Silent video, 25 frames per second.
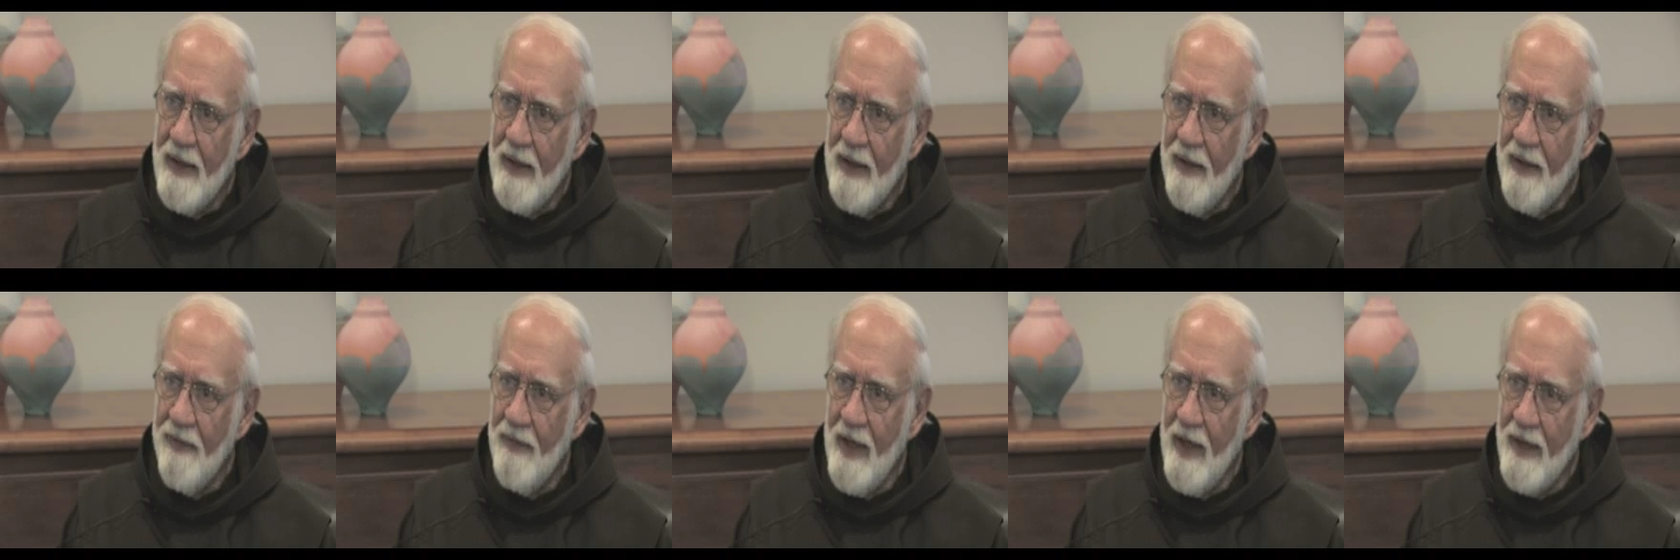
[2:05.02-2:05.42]

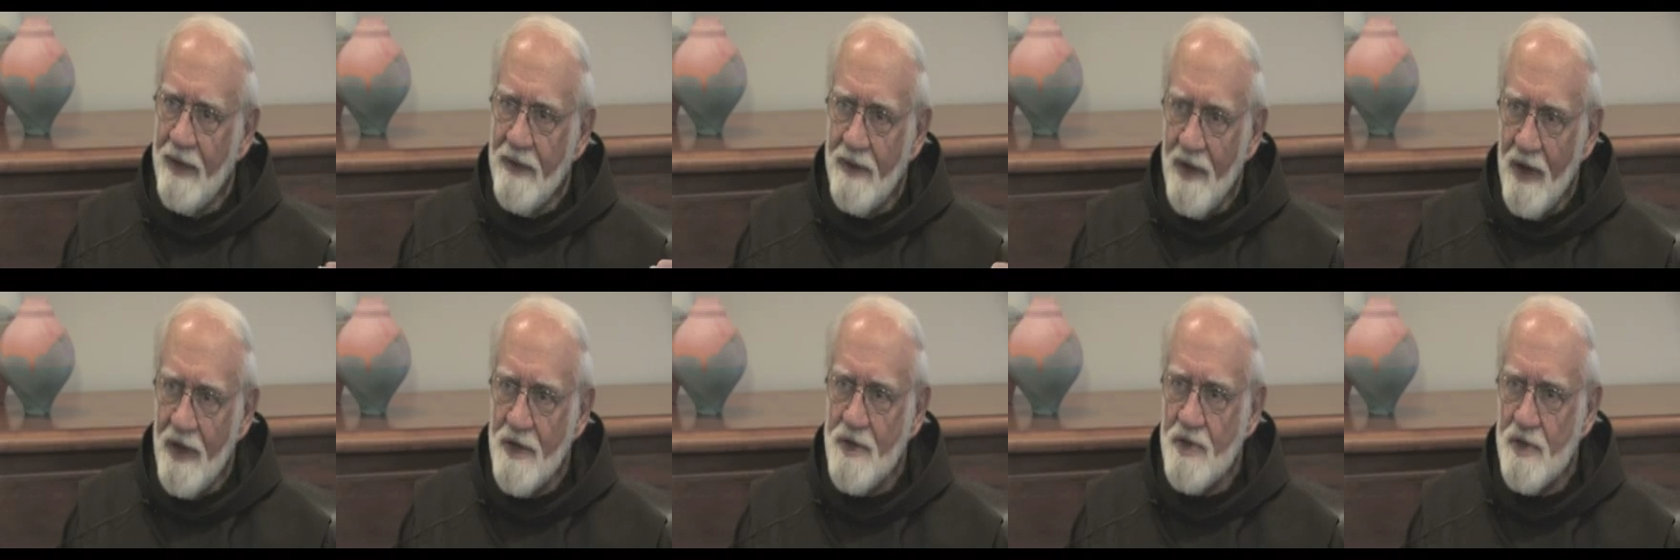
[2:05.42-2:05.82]
And that
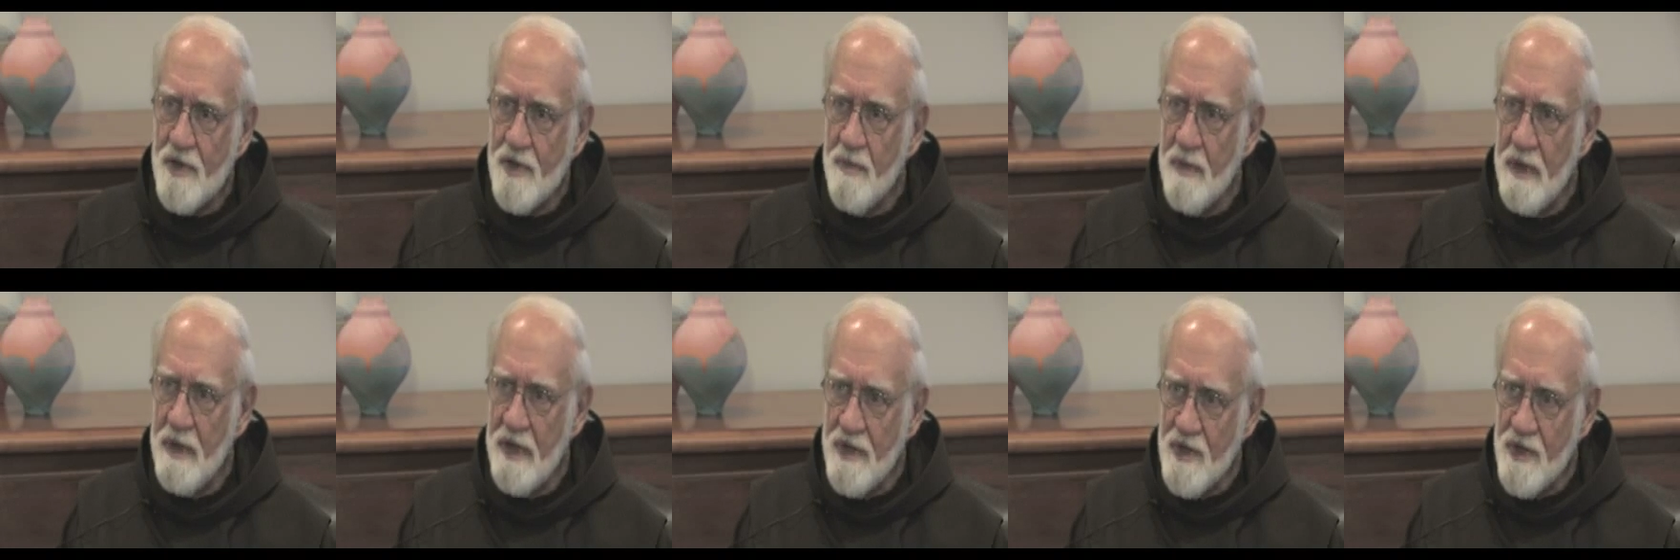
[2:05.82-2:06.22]
touched
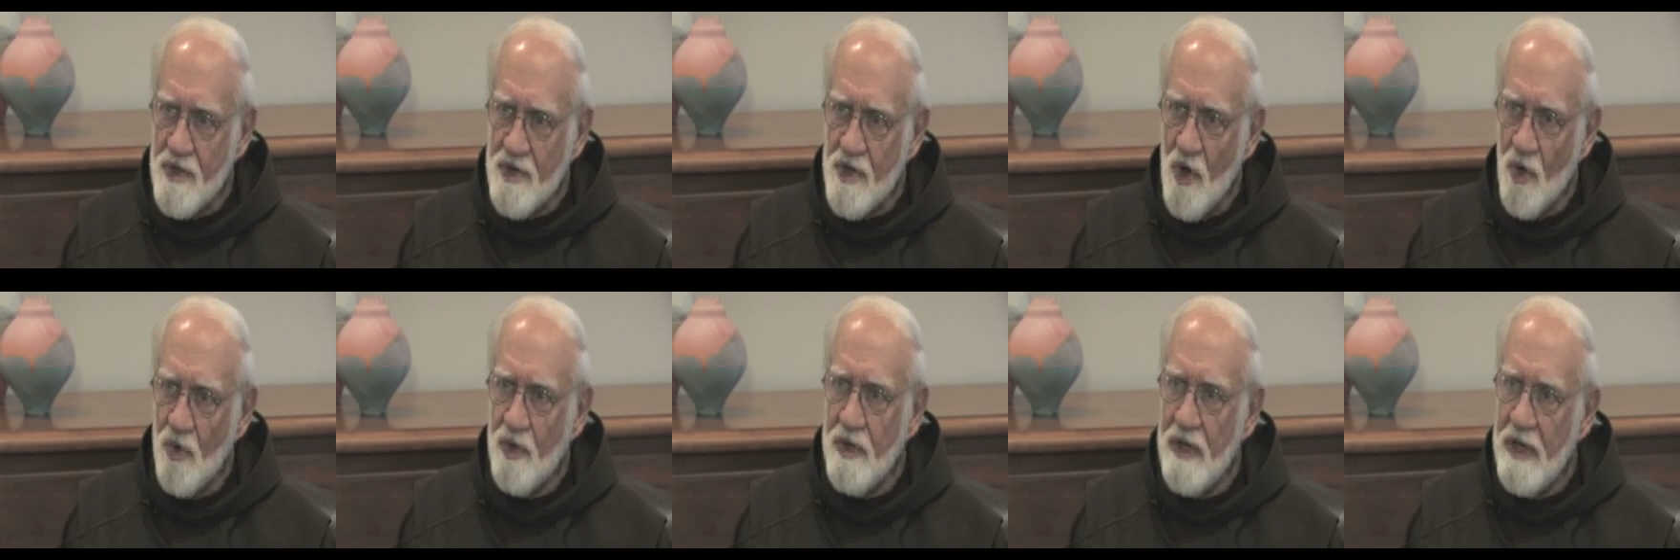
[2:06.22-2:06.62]
me
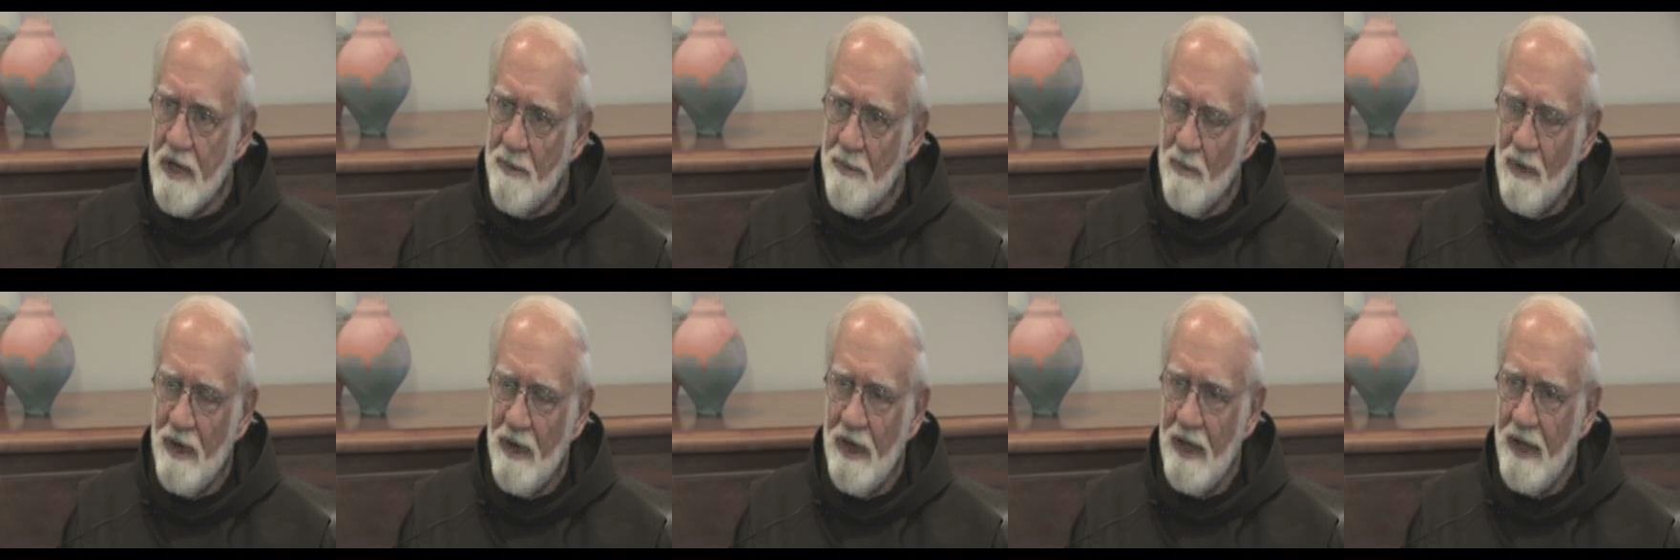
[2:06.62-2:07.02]
so
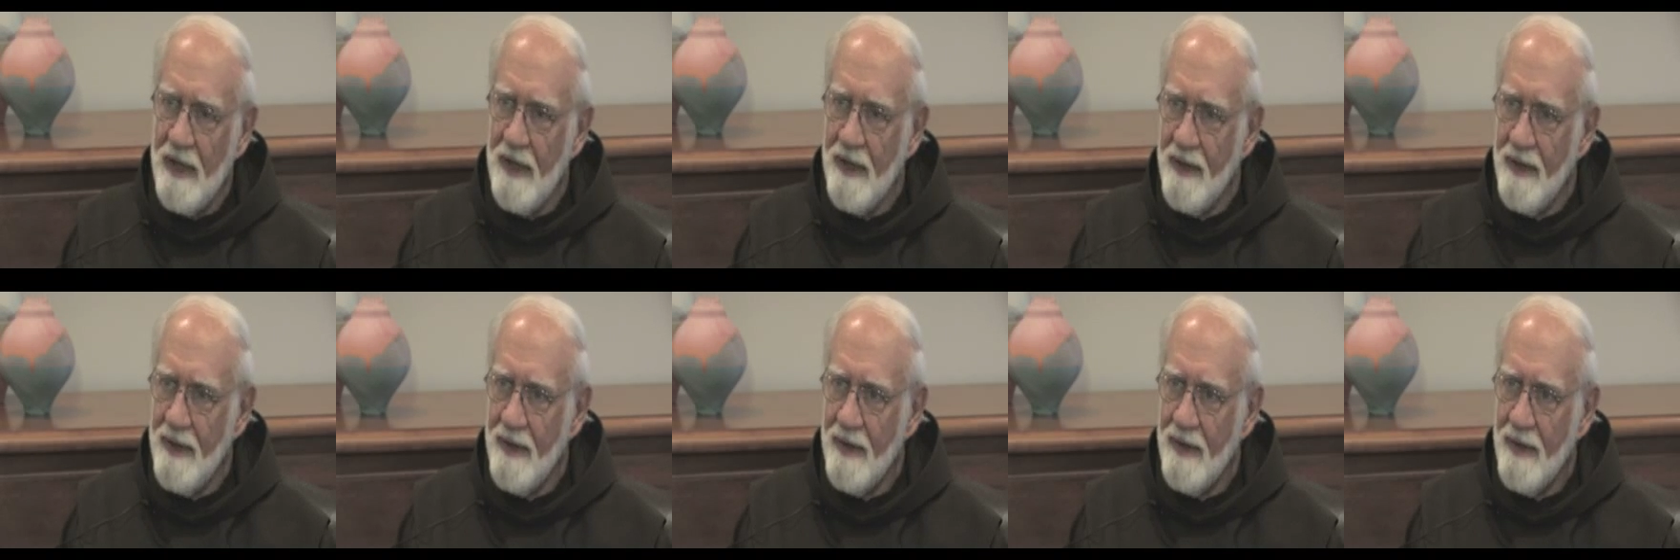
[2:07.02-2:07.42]
deeply,